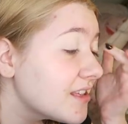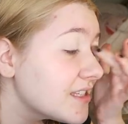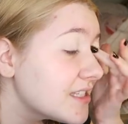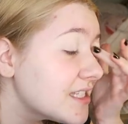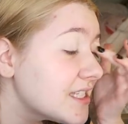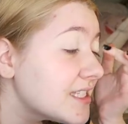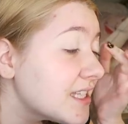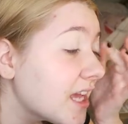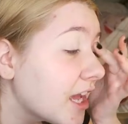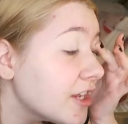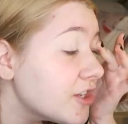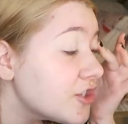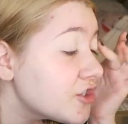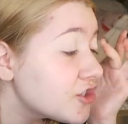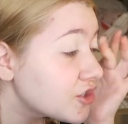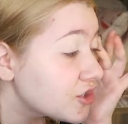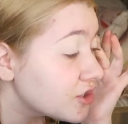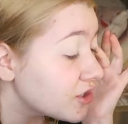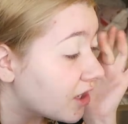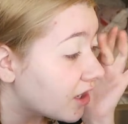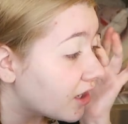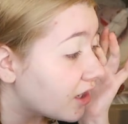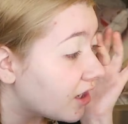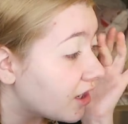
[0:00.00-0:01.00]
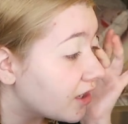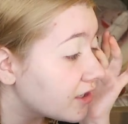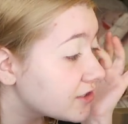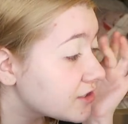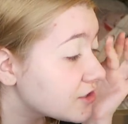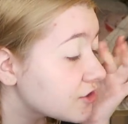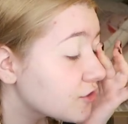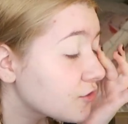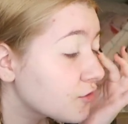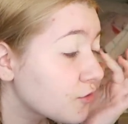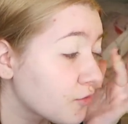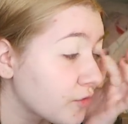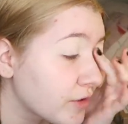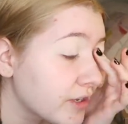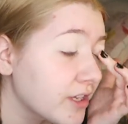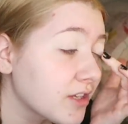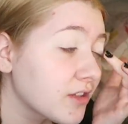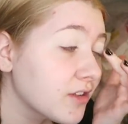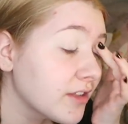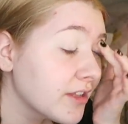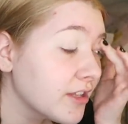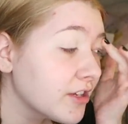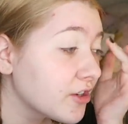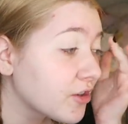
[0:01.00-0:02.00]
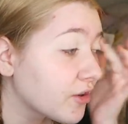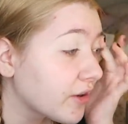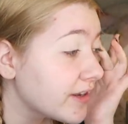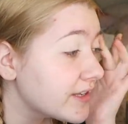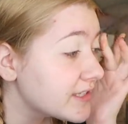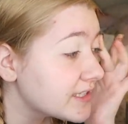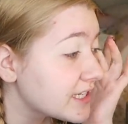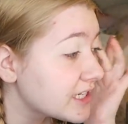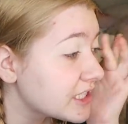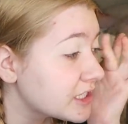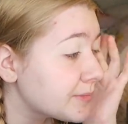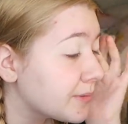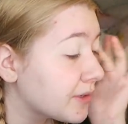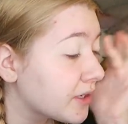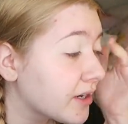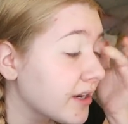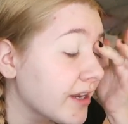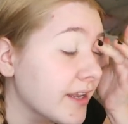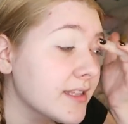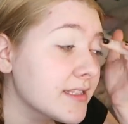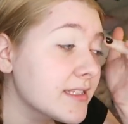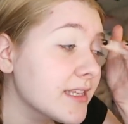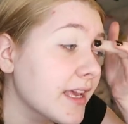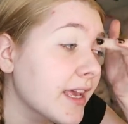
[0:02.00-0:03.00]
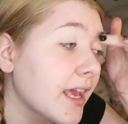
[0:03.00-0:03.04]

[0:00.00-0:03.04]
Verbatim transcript: such a surreal and crazy experience.